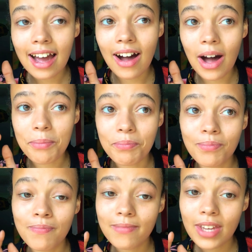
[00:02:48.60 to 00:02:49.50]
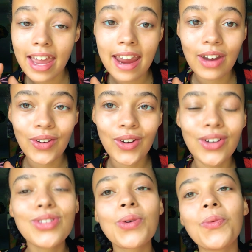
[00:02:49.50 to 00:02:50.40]
to anger,
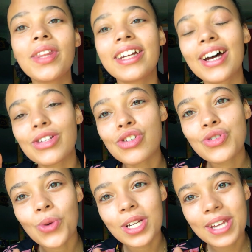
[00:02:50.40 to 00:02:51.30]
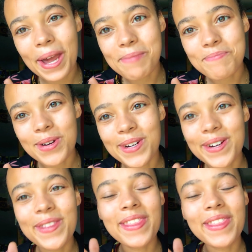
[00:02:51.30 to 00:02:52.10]
someone that has a short temper,